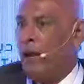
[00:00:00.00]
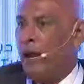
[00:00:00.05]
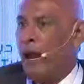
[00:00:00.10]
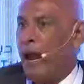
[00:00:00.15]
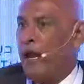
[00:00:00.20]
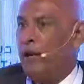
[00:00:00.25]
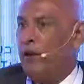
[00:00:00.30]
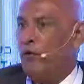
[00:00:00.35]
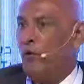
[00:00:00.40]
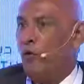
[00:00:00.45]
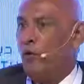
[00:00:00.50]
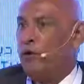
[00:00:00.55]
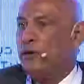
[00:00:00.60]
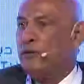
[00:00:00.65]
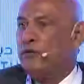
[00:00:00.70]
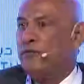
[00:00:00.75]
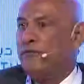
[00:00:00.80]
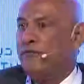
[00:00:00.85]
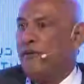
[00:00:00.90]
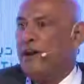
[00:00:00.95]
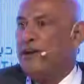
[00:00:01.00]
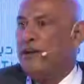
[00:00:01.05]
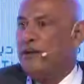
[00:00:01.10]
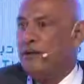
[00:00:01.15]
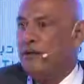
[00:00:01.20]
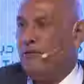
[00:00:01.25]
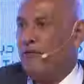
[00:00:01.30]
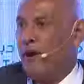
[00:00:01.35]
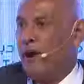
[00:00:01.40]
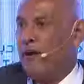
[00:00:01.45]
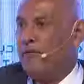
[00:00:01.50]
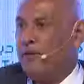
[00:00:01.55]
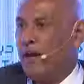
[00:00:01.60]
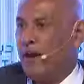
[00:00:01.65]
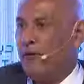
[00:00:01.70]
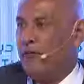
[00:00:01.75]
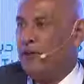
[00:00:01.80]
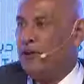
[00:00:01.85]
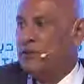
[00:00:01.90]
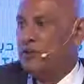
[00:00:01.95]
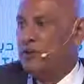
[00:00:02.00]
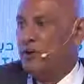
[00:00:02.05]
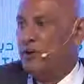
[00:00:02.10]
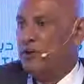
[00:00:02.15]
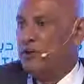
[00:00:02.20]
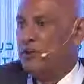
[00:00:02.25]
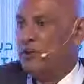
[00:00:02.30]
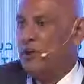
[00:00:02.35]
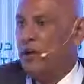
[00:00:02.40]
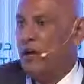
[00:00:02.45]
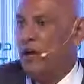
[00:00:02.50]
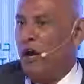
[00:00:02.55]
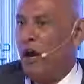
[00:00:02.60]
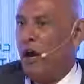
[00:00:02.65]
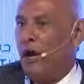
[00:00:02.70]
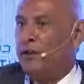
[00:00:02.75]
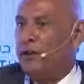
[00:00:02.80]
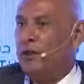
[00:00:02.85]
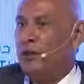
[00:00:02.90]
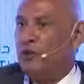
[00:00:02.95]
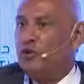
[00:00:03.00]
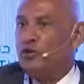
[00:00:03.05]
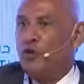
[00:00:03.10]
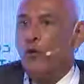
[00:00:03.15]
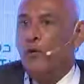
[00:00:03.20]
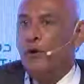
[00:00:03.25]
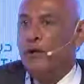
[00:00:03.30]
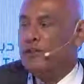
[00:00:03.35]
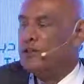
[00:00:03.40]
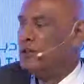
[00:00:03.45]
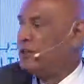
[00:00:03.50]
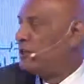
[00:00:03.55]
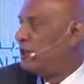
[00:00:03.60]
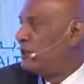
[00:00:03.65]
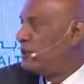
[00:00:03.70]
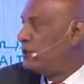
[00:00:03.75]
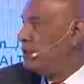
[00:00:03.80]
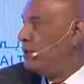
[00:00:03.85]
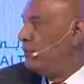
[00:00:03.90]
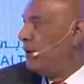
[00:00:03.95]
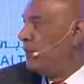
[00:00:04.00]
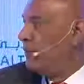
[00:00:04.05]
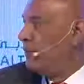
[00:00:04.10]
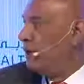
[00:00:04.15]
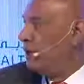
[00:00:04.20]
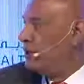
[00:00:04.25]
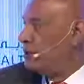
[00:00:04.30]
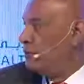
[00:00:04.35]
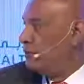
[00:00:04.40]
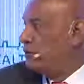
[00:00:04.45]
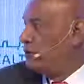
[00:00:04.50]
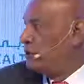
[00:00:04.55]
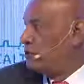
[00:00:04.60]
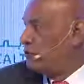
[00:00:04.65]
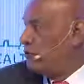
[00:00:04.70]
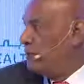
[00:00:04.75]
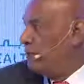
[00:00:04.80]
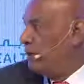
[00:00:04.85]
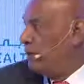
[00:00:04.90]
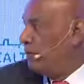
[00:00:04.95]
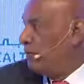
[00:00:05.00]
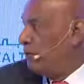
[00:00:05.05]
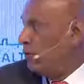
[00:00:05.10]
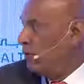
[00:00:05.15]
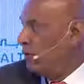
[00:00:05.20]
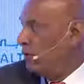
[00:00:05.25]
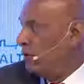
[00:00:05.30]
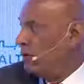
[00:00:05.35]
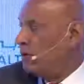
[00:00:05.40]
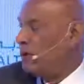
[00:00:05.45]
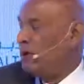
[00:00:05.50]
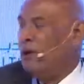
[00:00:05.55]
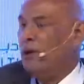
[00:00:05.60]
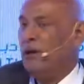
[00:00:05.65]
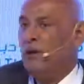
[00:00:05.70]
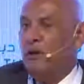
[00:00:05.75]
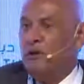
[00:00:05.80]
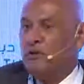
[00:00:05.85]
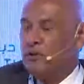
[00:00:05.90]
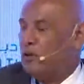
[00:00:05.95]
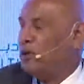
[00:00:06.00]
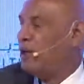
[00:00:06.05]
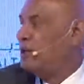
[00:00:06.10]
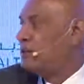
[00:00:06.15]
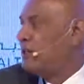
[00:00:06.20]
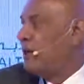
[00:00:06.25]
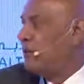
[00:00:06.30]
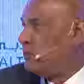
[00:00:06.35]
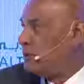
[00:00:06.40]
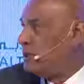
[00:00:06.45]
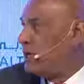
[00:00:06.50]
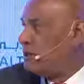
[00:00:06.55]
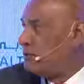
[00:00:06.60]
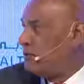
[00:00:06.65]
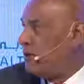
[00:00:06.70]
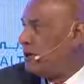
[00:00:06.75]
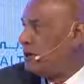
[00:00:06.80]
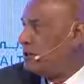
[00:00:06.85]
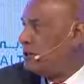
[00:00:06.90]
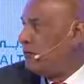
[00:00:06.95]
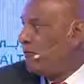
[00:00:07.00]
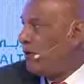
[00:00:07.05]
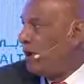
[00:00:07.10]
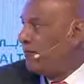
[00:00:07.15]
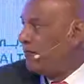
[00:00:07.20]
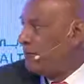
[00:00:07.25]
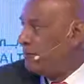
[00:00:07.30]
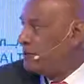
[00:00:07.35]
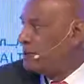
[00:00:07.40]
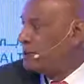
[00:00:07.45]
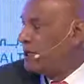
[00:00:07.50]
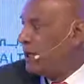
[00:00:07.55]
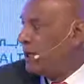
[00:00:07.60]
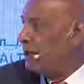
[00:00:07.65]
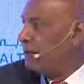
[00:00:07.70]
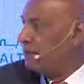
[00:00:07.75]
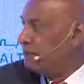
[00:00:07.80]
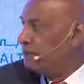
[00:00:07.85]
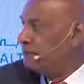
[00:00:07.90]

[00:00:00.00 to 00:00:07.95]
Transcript: And in order to fund and drive that research, I think showing success in the population was extremely important. So yes, that was our strategy right from the start.